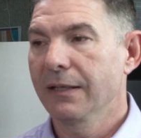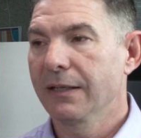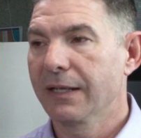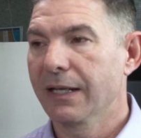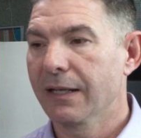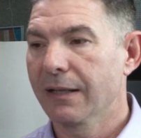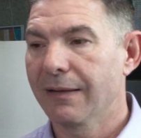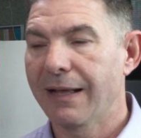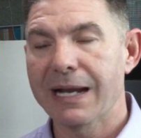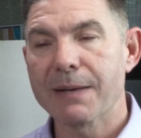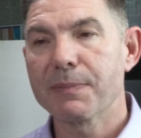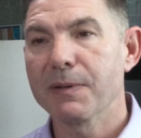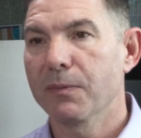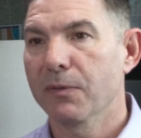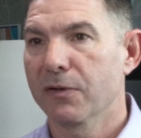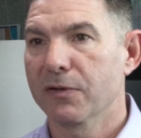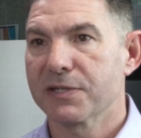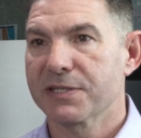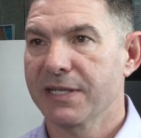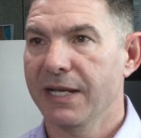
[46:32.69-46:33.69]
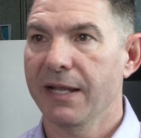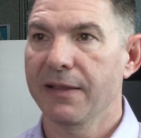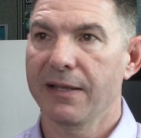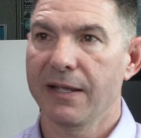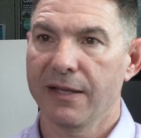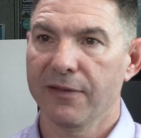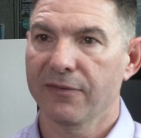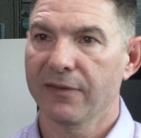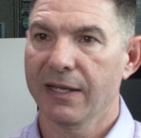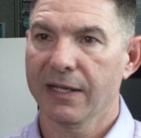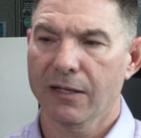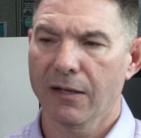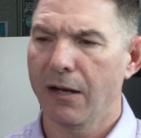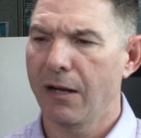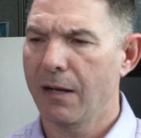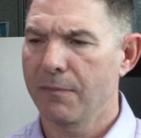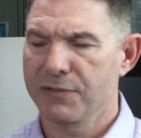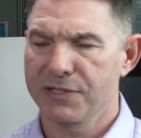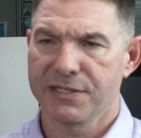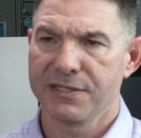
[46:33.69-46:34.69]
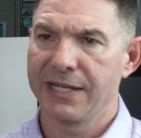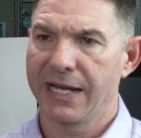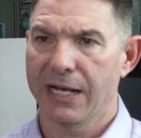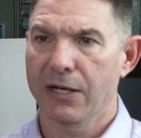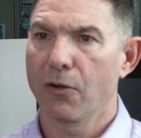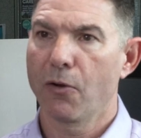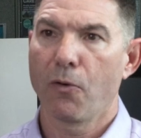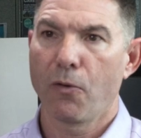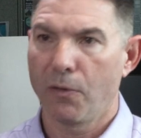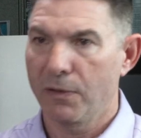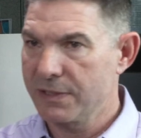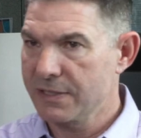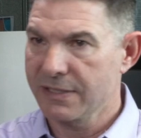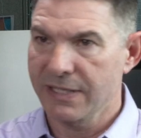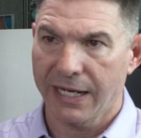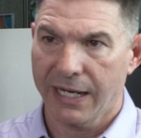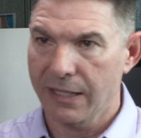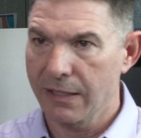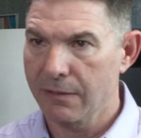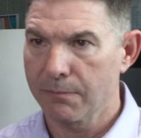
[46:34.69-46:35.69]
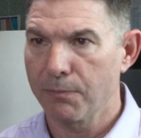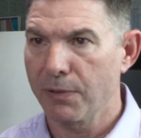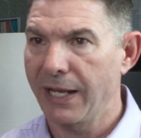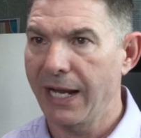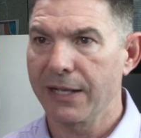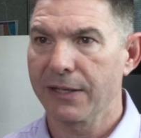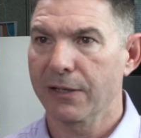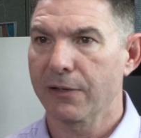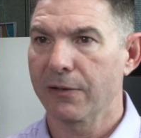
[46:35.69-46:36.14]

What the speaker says: And a lot of people understand that as like, oh, I'm just digging a hole and sticking a plant in the